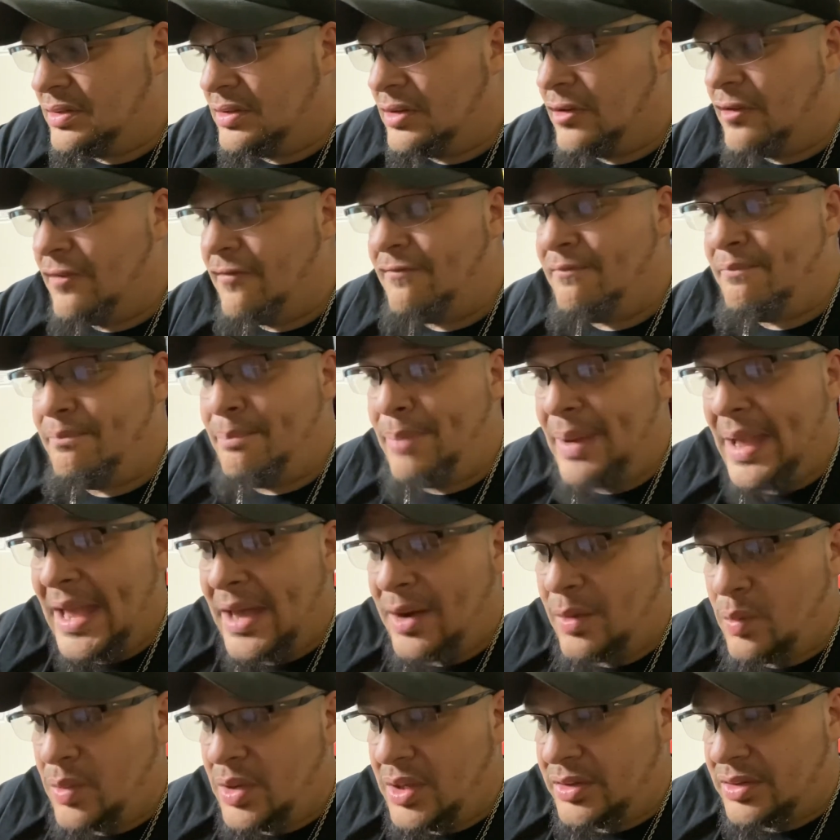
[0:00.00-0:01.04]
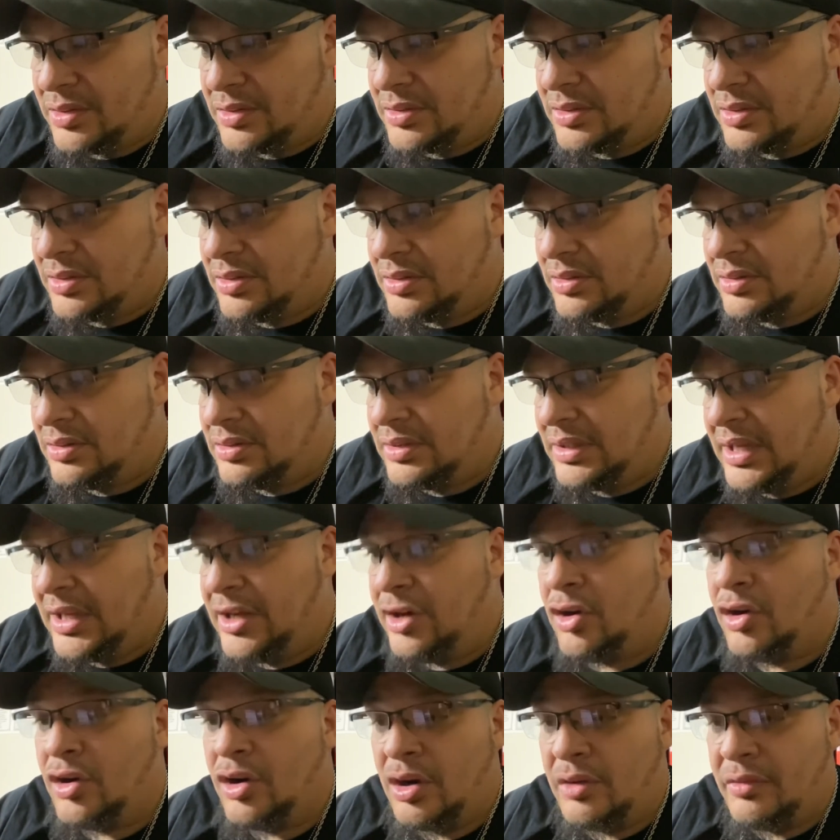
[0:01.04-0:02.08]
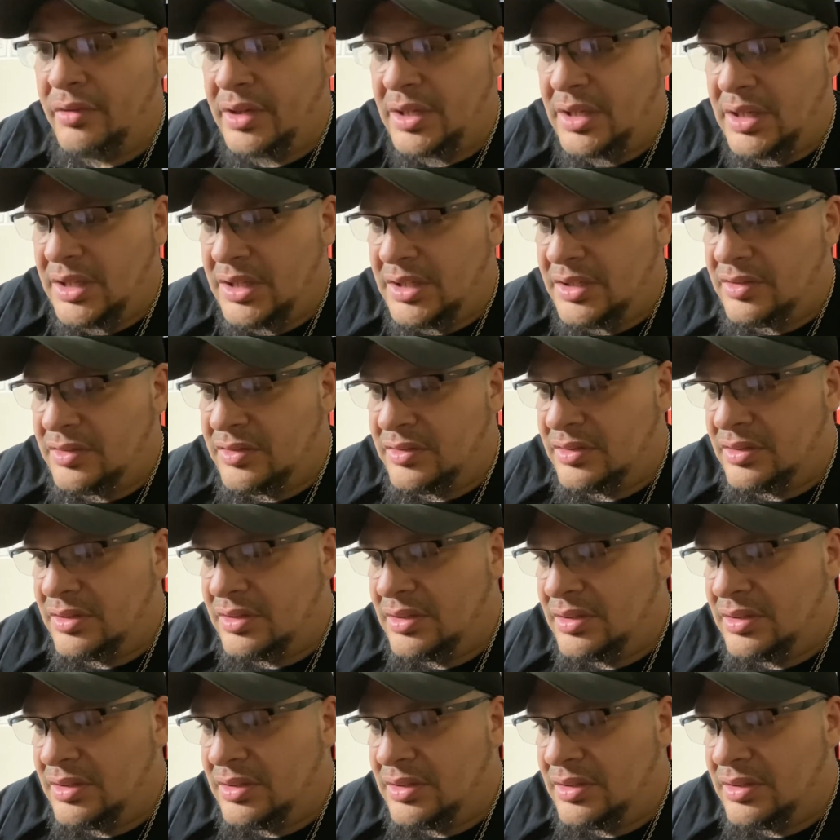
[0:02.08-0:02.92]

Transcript: of bad weather and hurricanes.